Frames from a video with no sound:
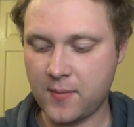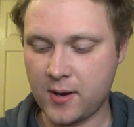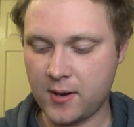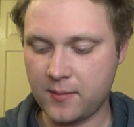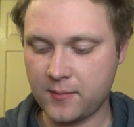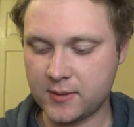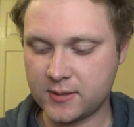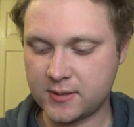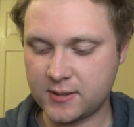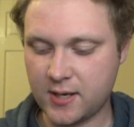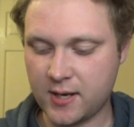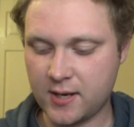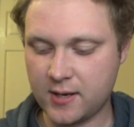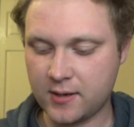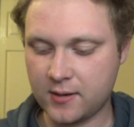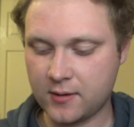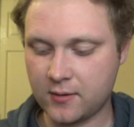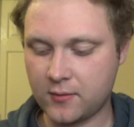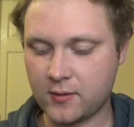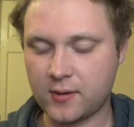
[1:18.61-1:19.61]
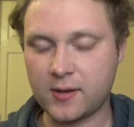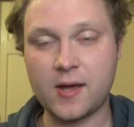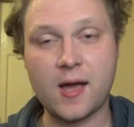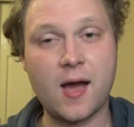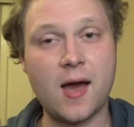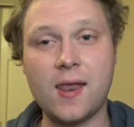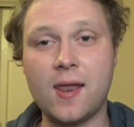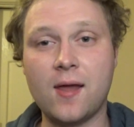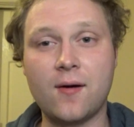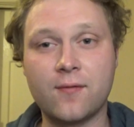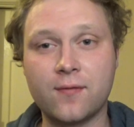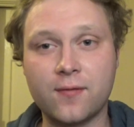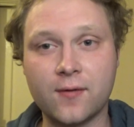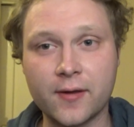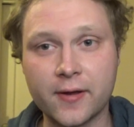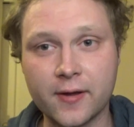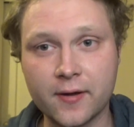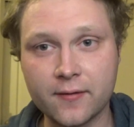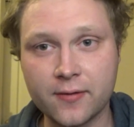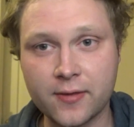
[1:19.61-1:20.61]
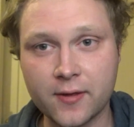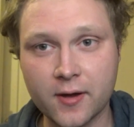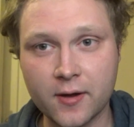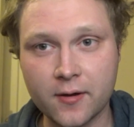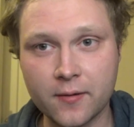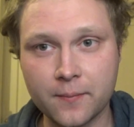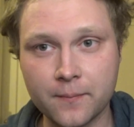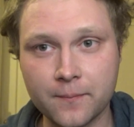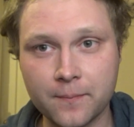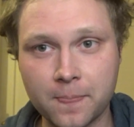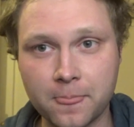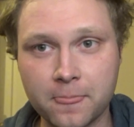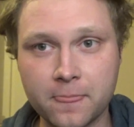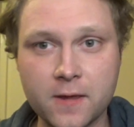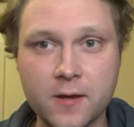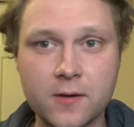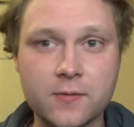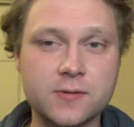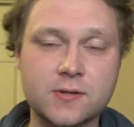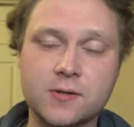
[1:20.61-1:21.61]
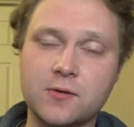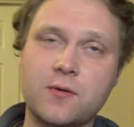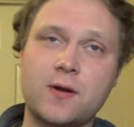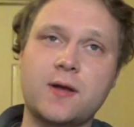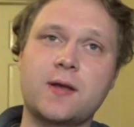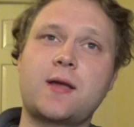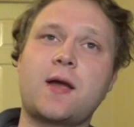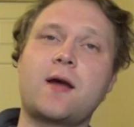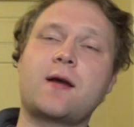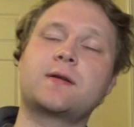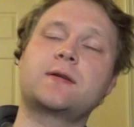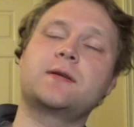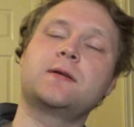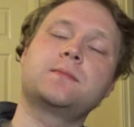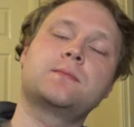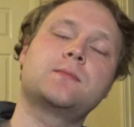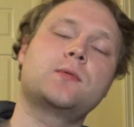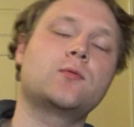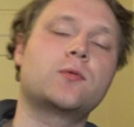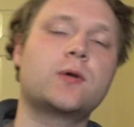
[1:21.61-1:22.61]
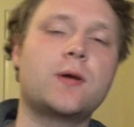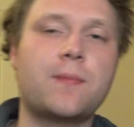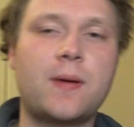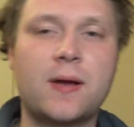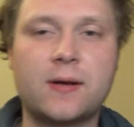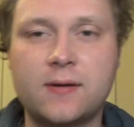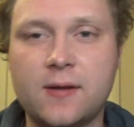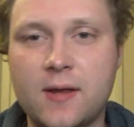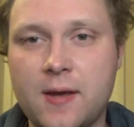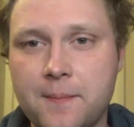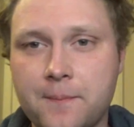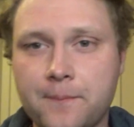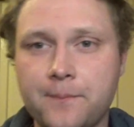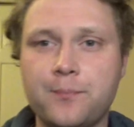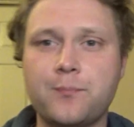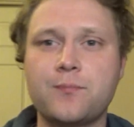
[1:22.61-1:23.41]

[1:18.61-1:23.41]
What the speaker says: And I must say quickly, I love Theo. Theo is a great character, but we'll get back to that.